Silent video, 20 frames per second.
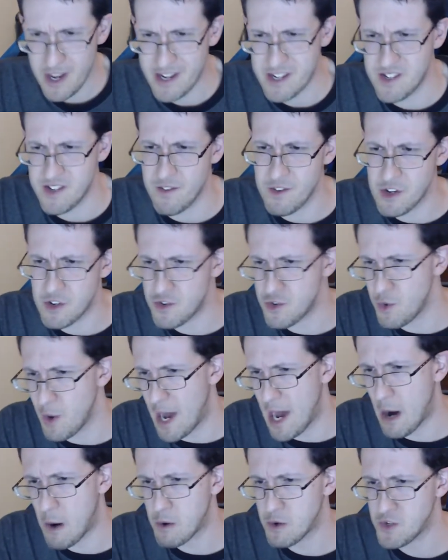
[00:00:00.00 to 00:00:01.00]
72
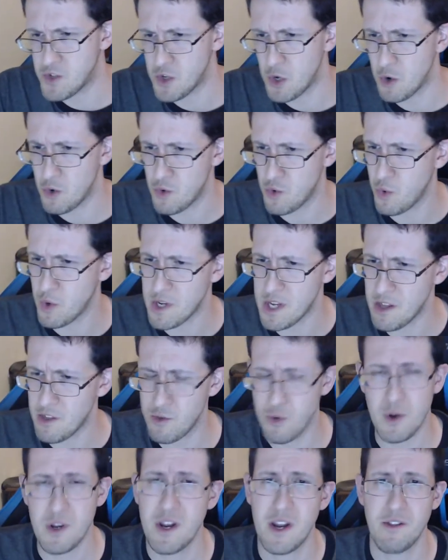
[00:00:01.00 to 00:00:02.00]
hours, so 28th,
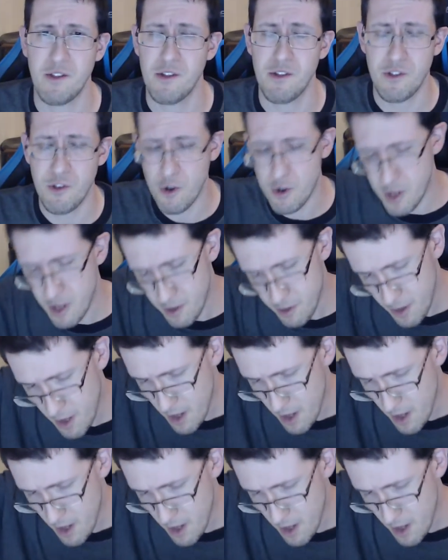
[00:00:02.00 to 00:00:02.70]
29th, and 30th,